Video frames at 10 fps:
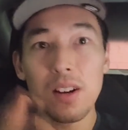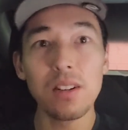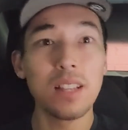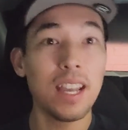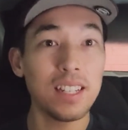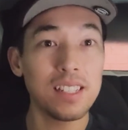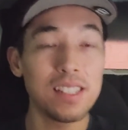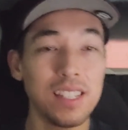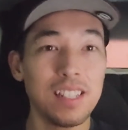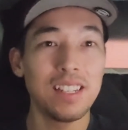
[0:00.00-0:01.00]

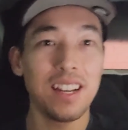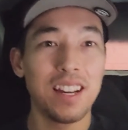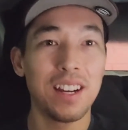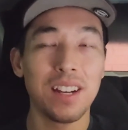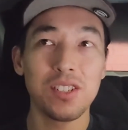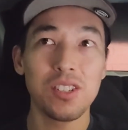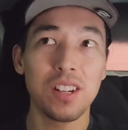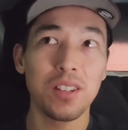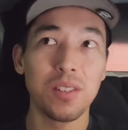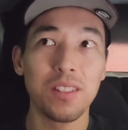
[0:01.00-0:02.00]
legacy, I
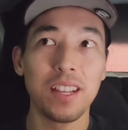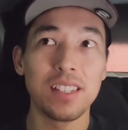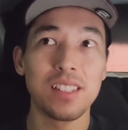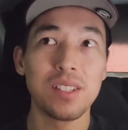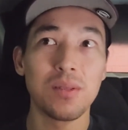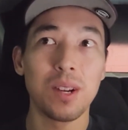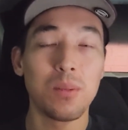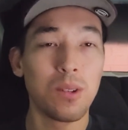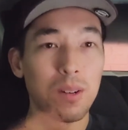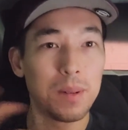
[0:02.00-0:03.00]
don't know if legacy is the right
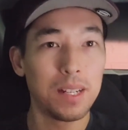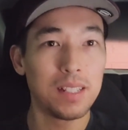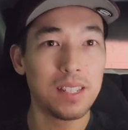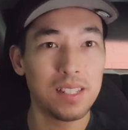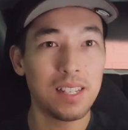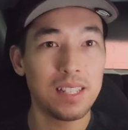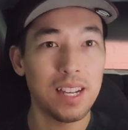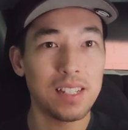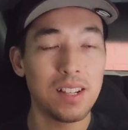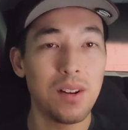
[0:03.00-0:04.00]
word, but existing
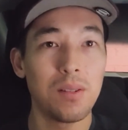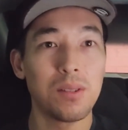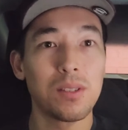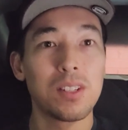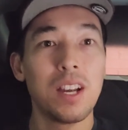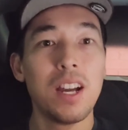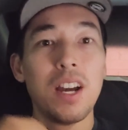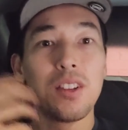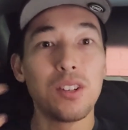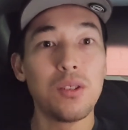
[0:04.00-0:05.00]
Tesla owners,
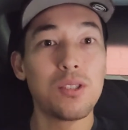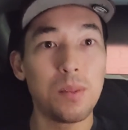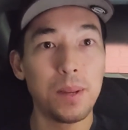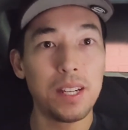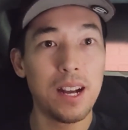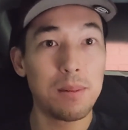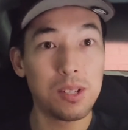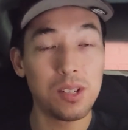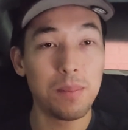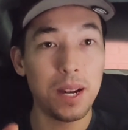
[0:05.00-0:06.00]
there used to be an
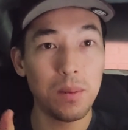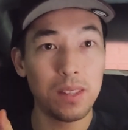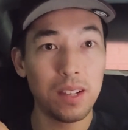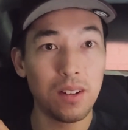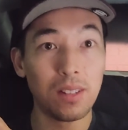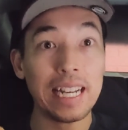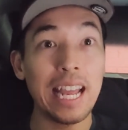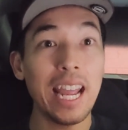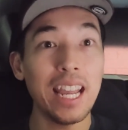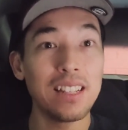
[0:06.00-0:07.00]
option to buy what they called
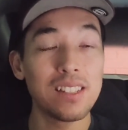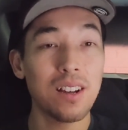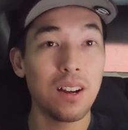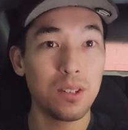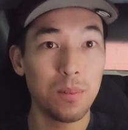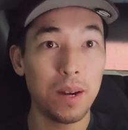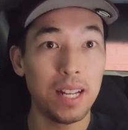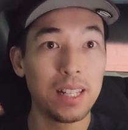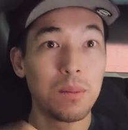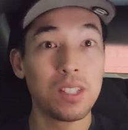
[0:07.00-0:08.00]
enhanced
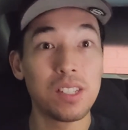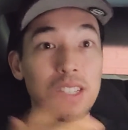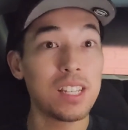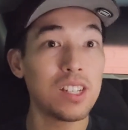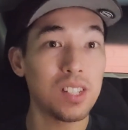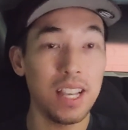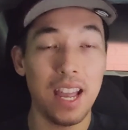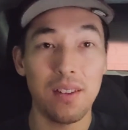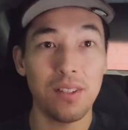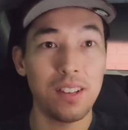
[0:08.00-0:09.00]
autopilot, which is essentially
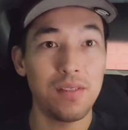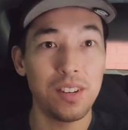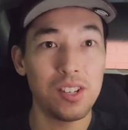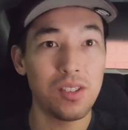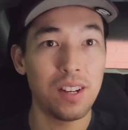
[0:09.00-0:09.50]
every feature